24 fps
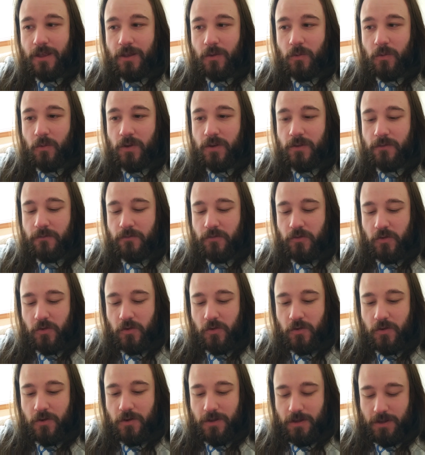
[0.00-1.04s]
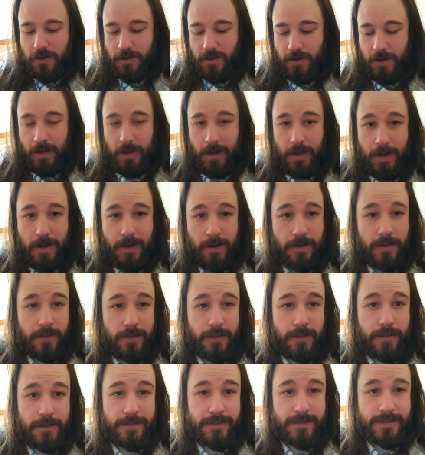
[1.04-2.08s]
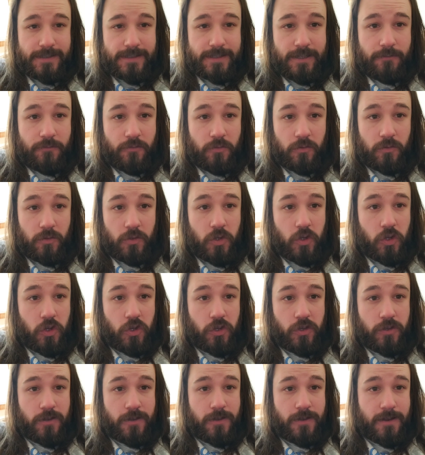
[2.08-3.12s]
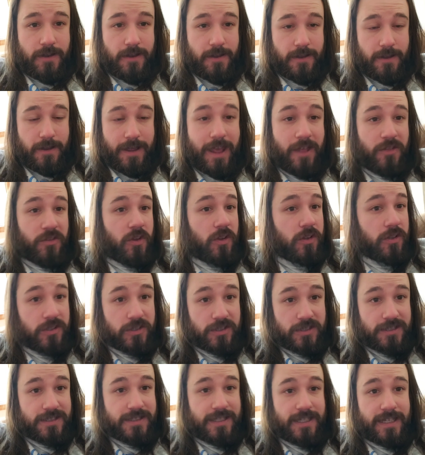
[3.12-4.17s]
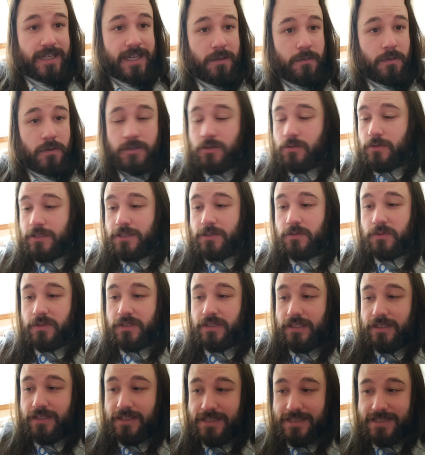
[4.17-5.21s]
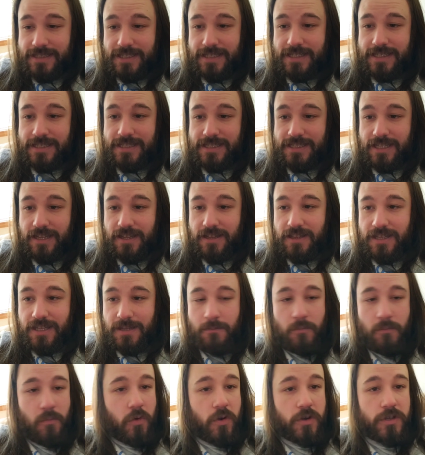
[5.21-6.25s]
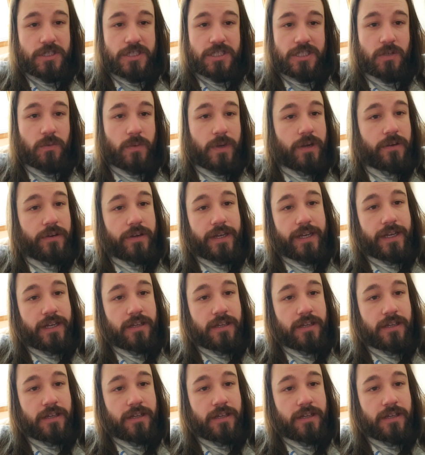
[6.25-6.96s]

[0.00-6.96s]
one of their several good anthologies that came out in 2020. This is the Mortuary